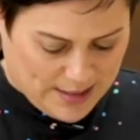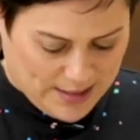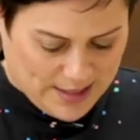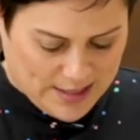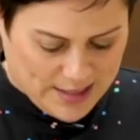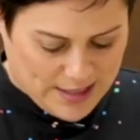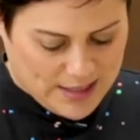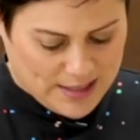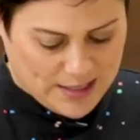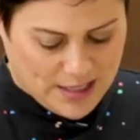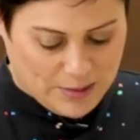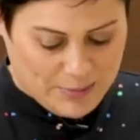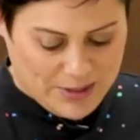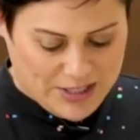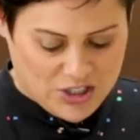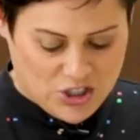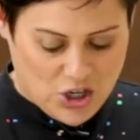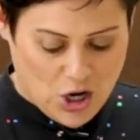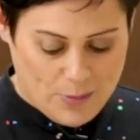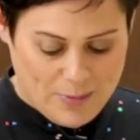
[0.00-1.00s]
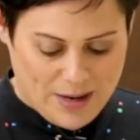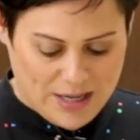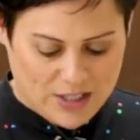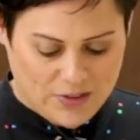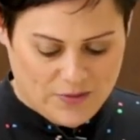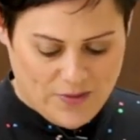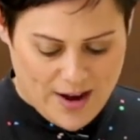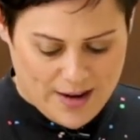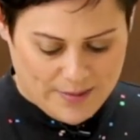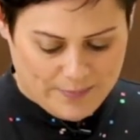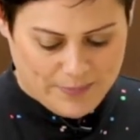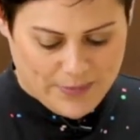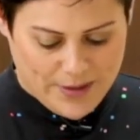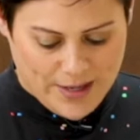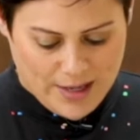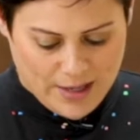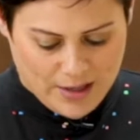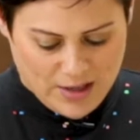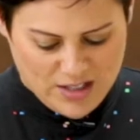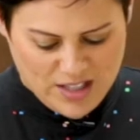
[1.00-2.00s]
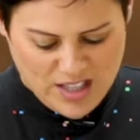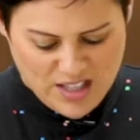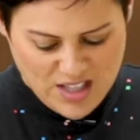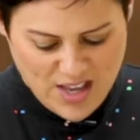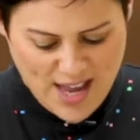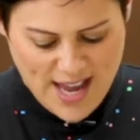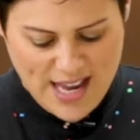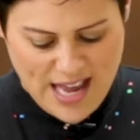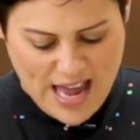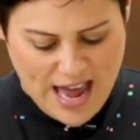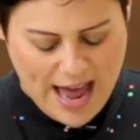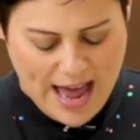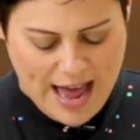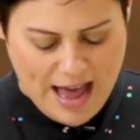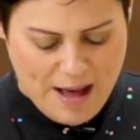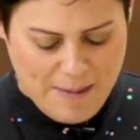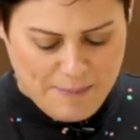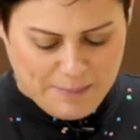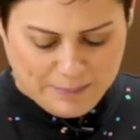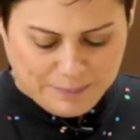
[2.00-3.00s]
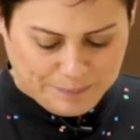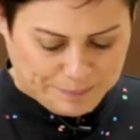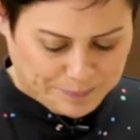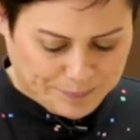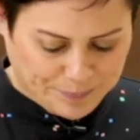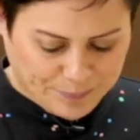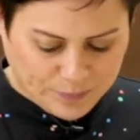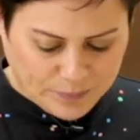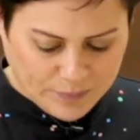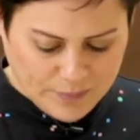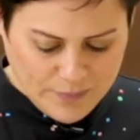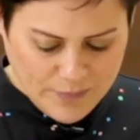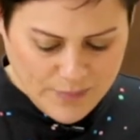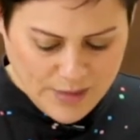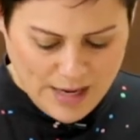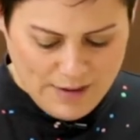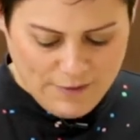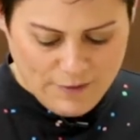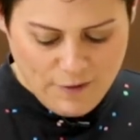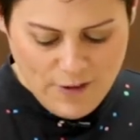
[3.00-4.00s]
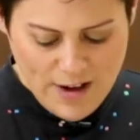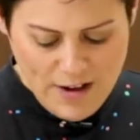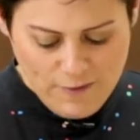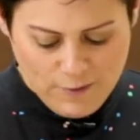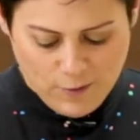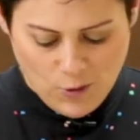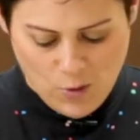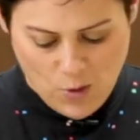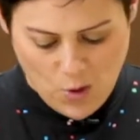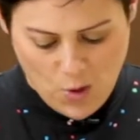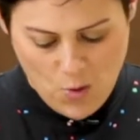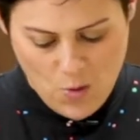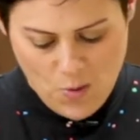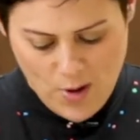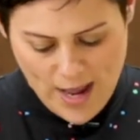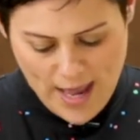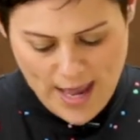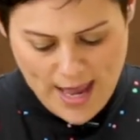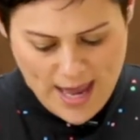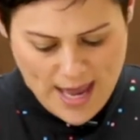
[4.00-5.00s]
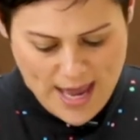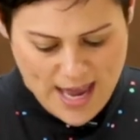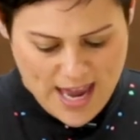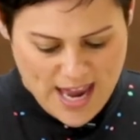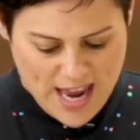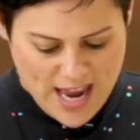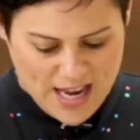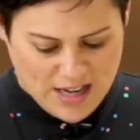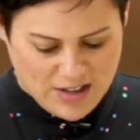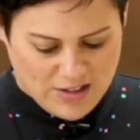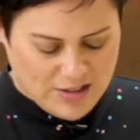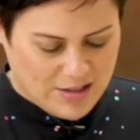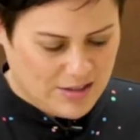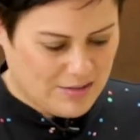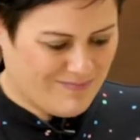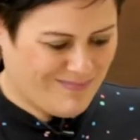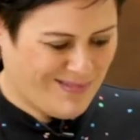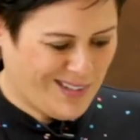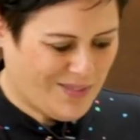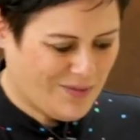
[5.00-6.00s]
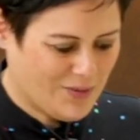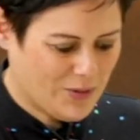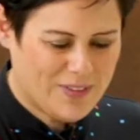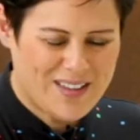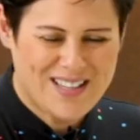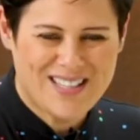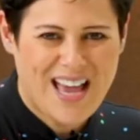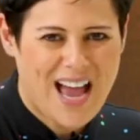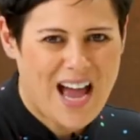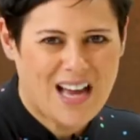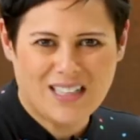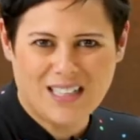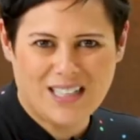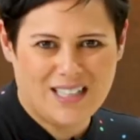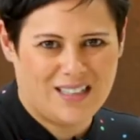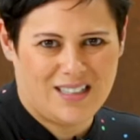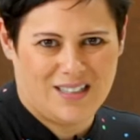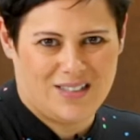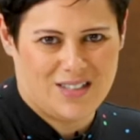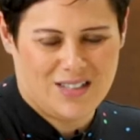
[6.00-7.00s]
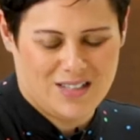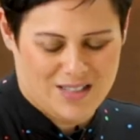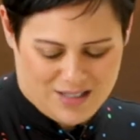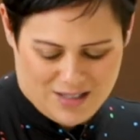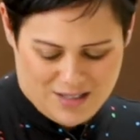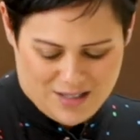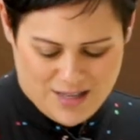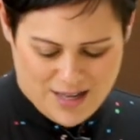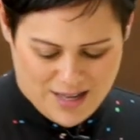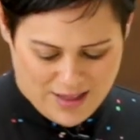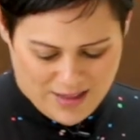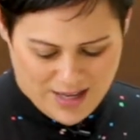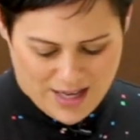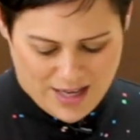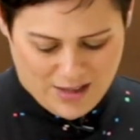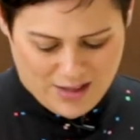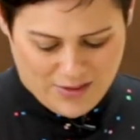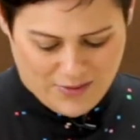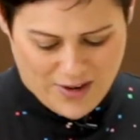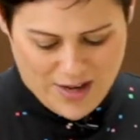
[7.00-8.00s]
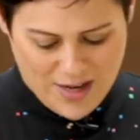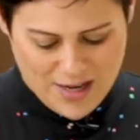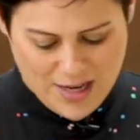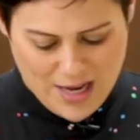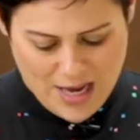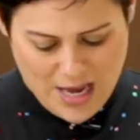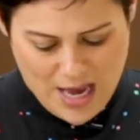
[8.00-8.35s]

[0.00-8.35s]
This is going to be so much fun because it's like a free-for-all, and there's hardly any dishes at the end of it.